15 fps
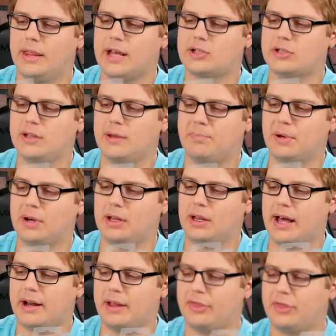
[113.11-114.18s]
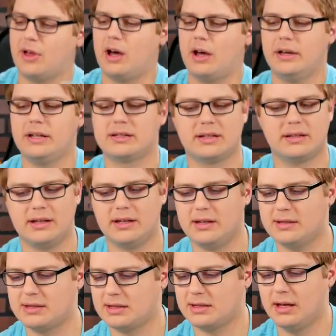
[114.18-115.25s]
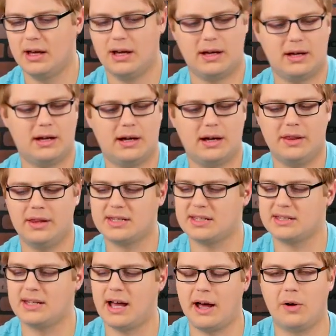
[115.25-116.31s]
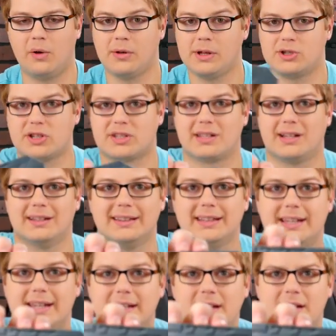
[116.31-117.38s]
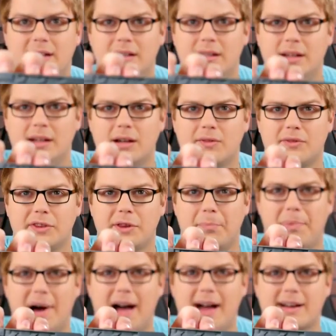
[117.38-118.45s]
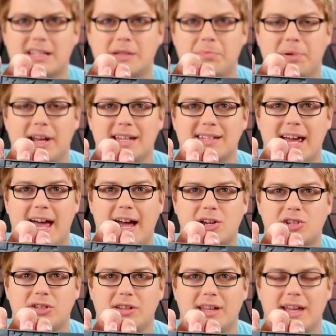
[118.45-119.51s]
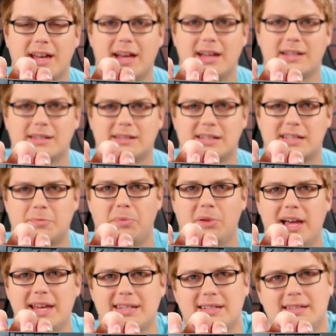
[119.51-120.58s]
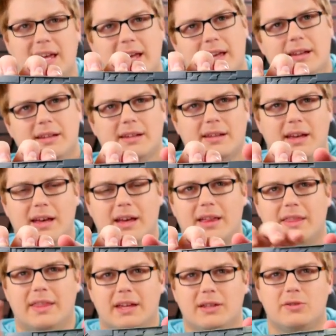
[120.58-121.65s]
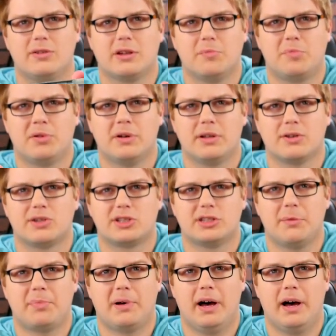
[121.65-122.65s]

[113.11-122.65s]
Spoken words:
I actually put a lot of thought into these. This is not only just a lid for the box, but is actually a display stand that you can put your ship